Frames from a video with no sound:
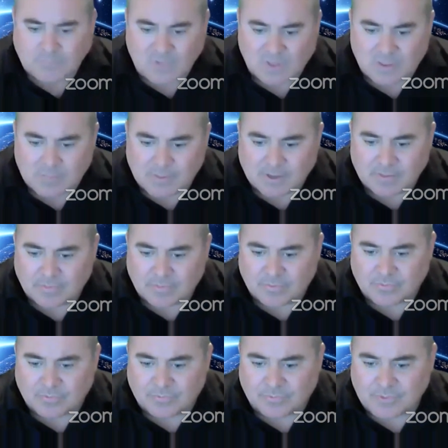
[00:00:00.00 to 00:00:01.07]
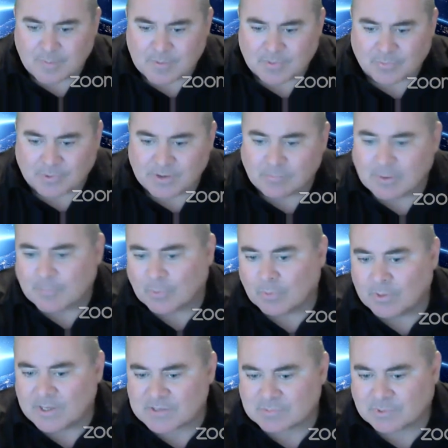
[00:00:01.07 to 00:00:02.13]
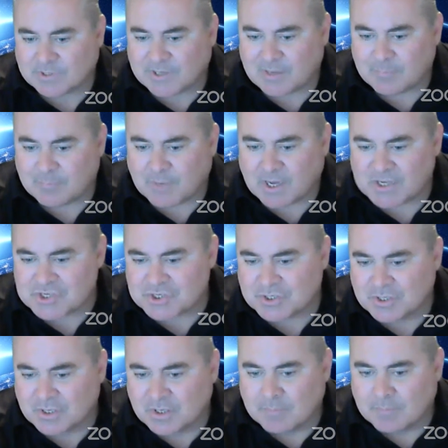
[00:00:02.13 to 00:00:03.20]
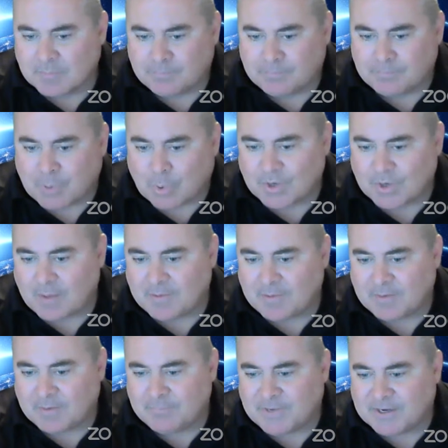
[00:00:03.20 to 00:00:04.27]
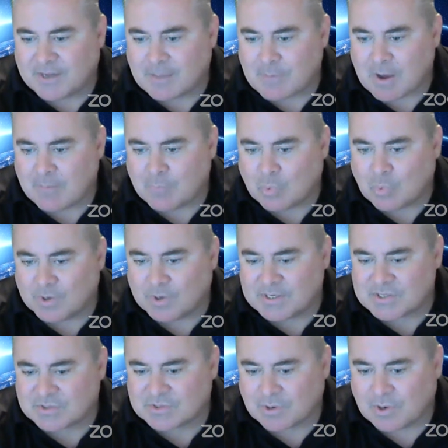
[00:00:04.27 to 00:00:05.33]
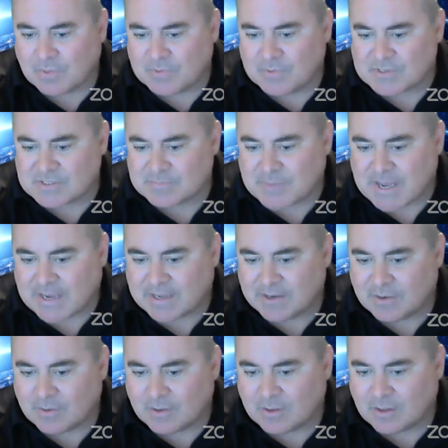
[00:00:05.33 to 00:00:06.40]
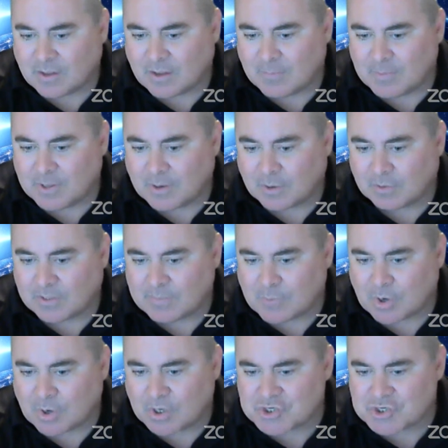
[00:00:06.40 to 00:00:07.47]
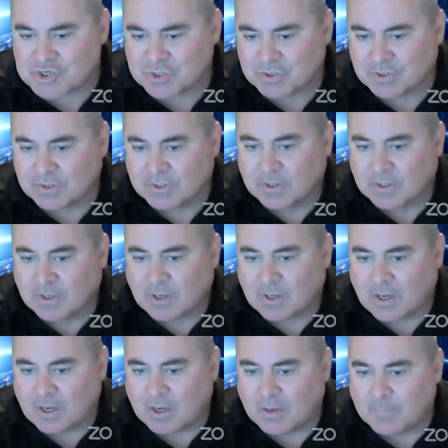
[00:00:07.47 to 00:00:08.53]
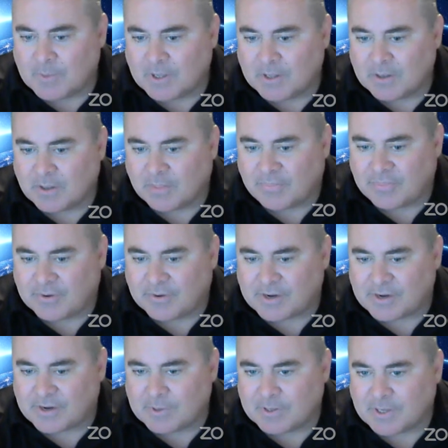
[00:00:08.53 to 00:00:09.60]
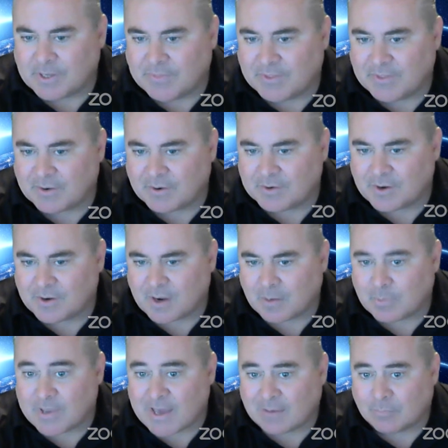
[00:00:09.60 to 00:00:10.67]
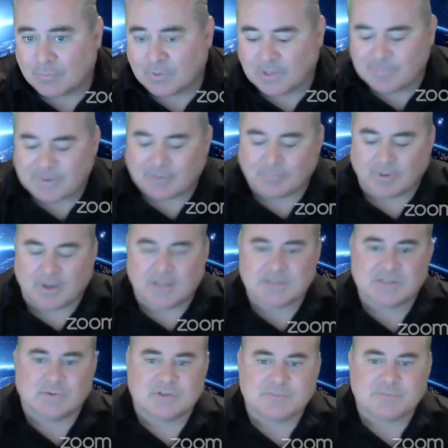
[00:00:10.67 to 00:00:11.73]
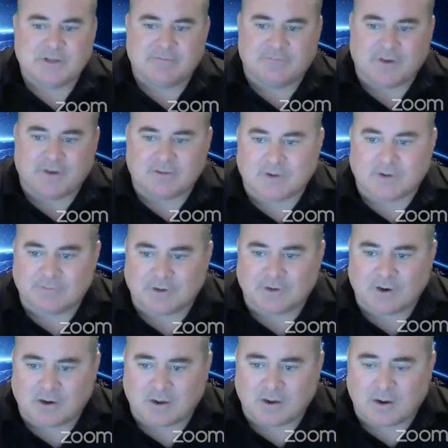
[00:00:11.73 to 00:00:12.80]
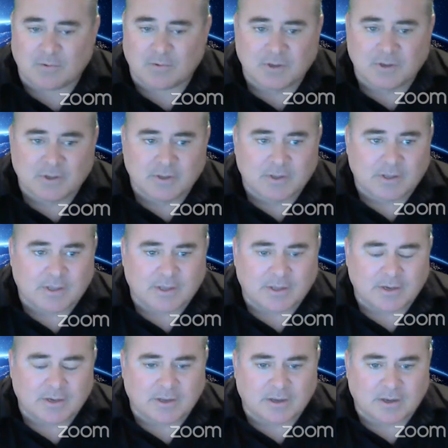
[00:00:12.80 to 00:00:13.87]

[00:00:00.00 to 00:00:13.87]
The big number 3, Ripple, hasn't really done much. Polkadot did come on board and it's grown. This is back in early March. Ethereum, and then Cardano. We had a really big run, so it's been a fun run for Cardano, and